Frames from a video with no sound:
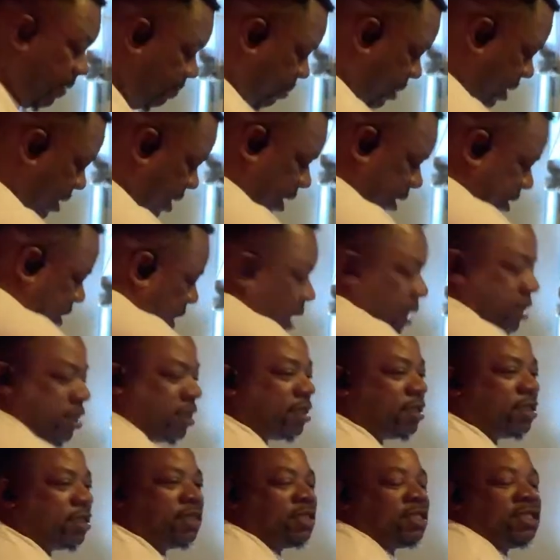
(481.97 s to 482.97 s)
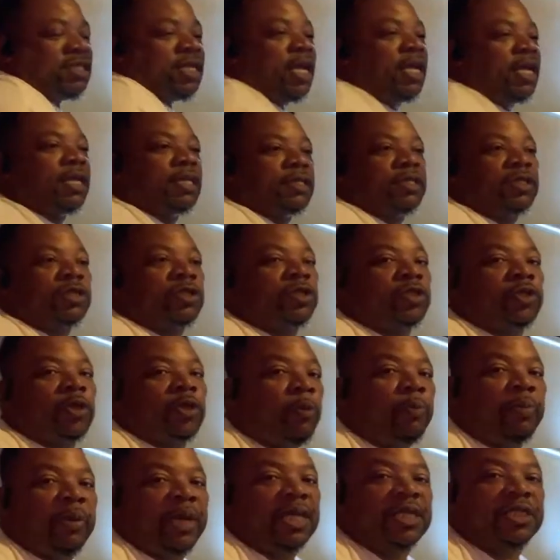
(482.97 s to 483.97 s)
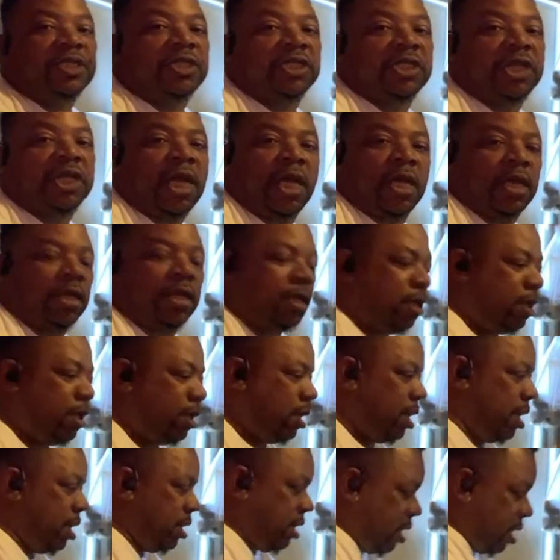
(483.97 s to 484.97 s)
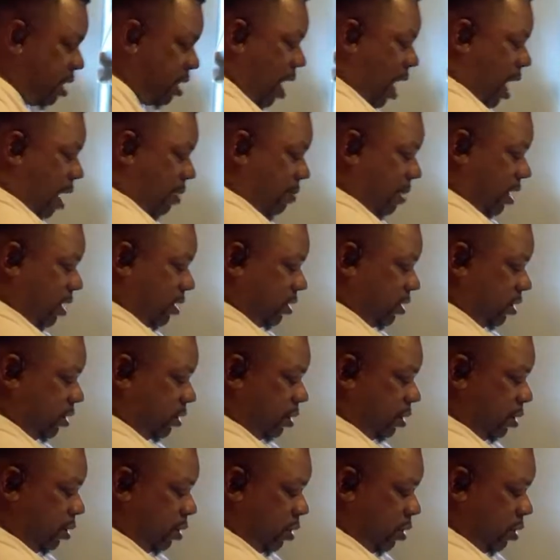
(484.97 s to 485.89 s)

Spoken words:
Because y'all say the stupidest shit in your comments.